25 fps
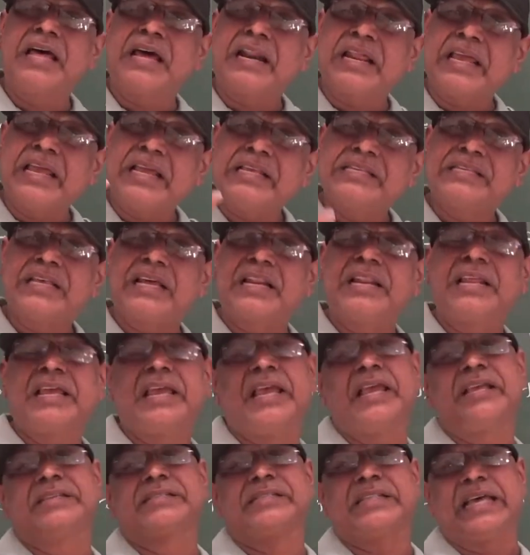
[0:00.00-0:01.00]
The
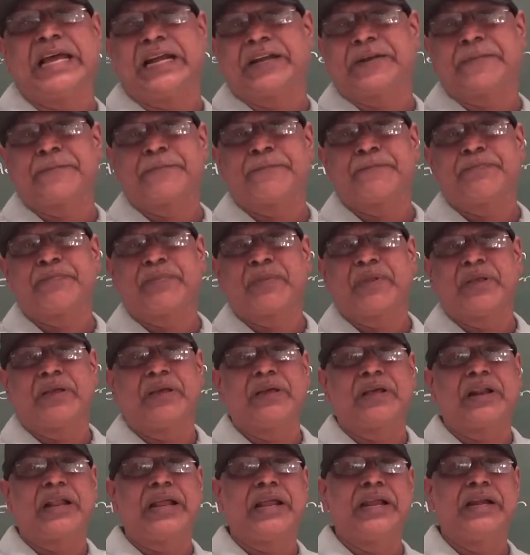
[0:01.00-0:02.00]
reason is
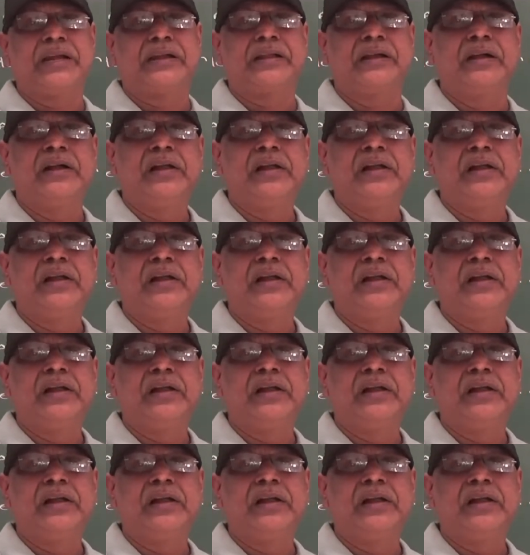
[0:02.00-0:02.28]
that, right,